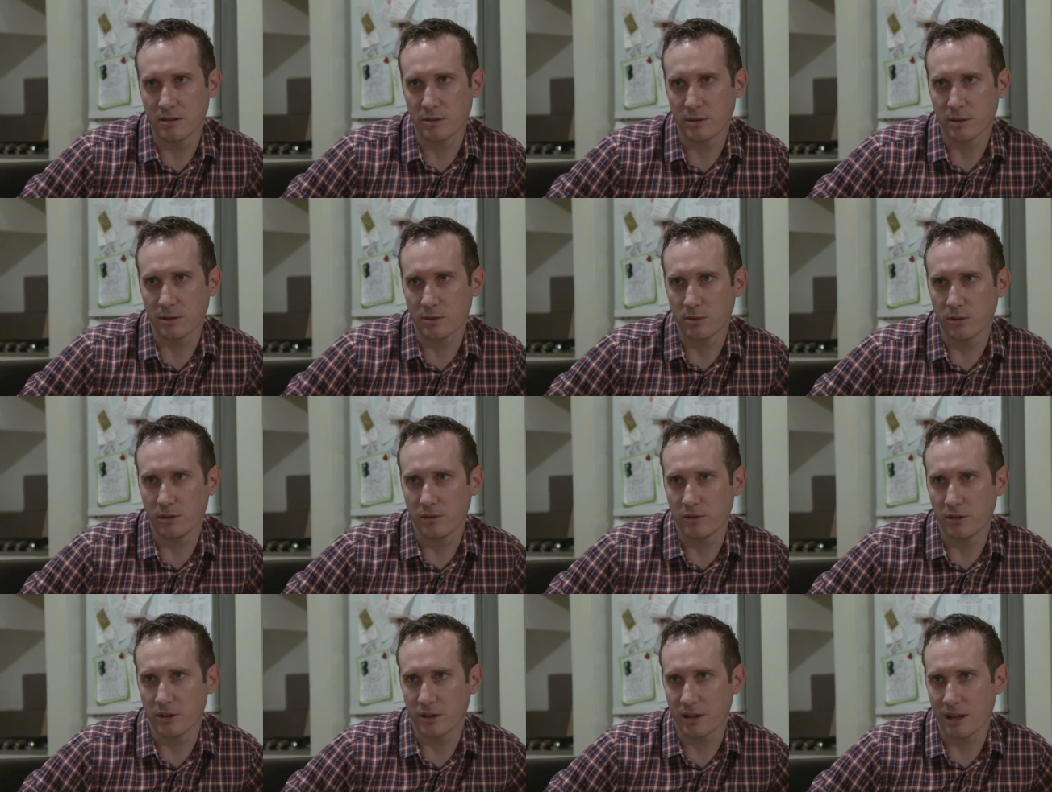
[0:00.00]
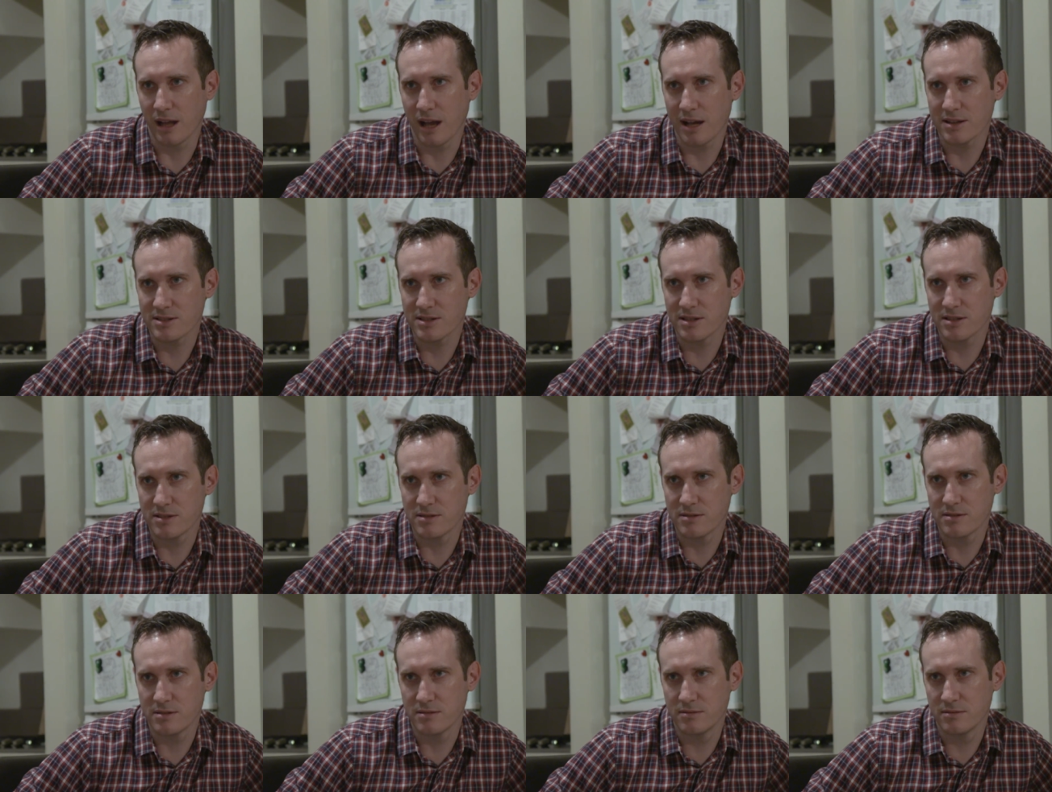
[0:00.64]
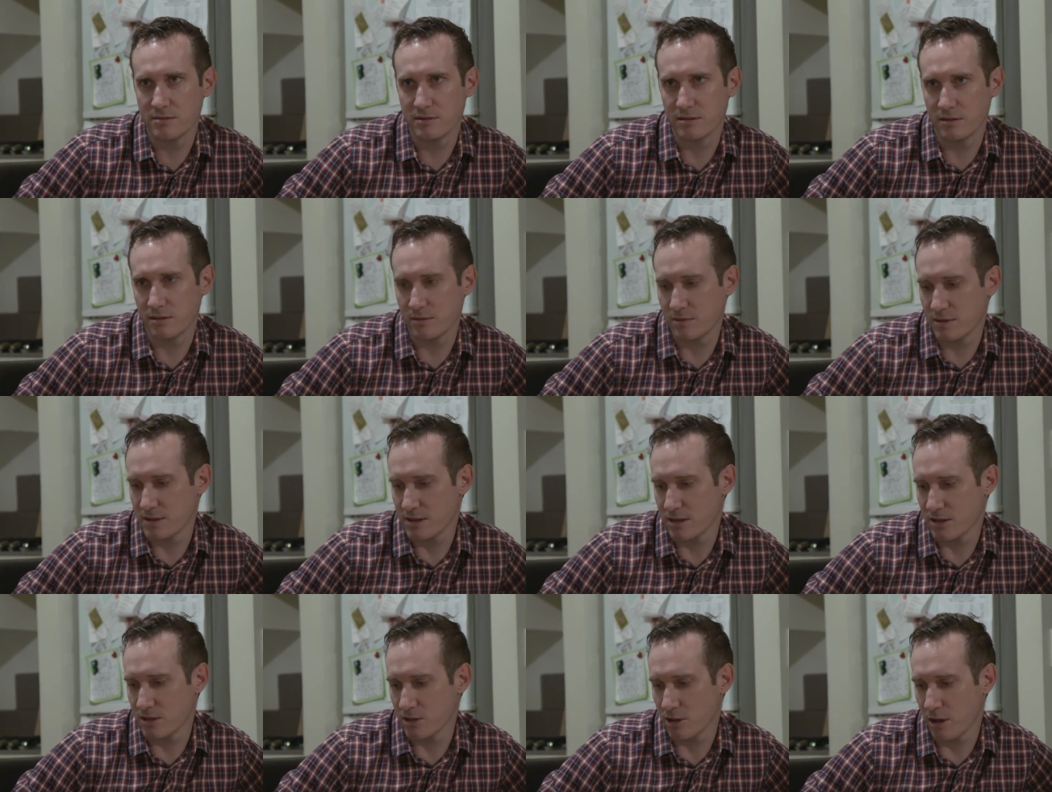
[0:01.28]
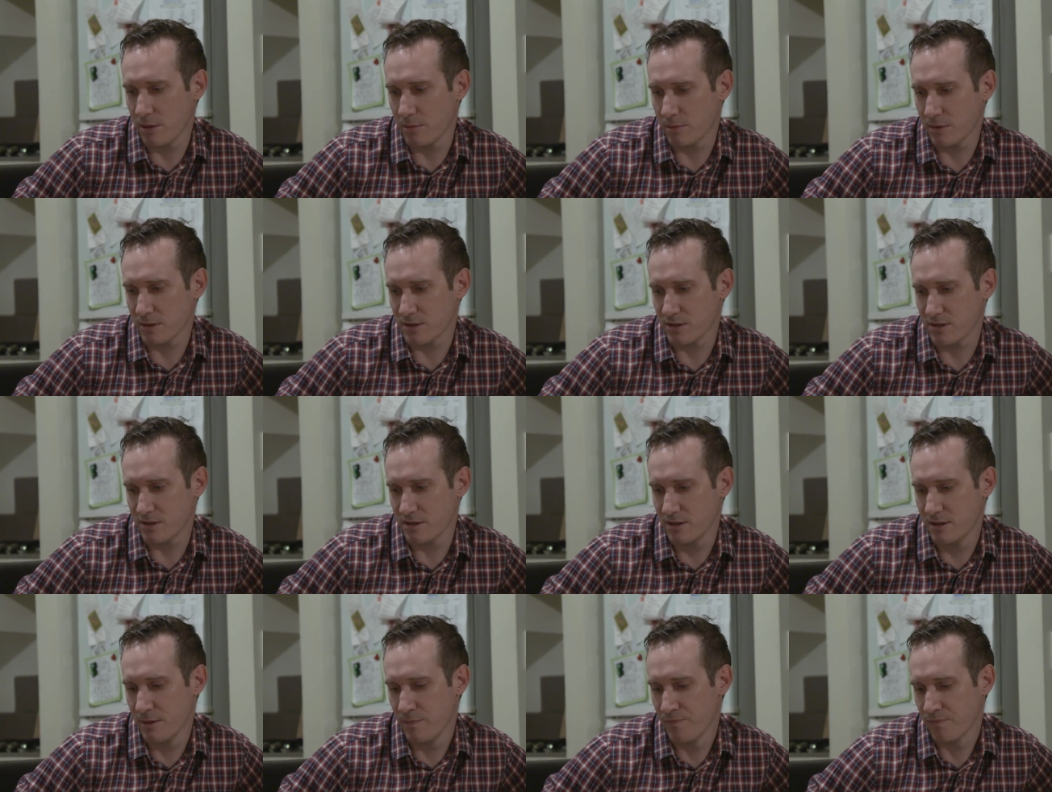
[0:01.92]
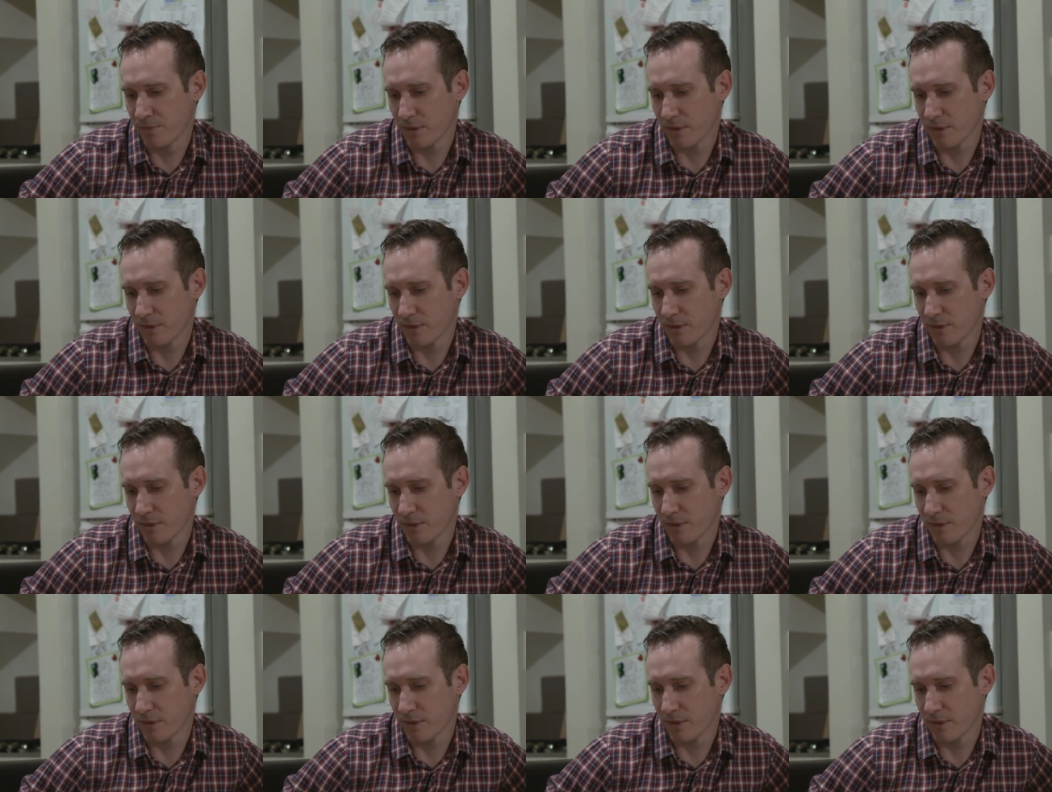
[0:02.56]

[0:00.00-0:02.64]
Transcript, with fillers: doing all of her classes the rest of the time, because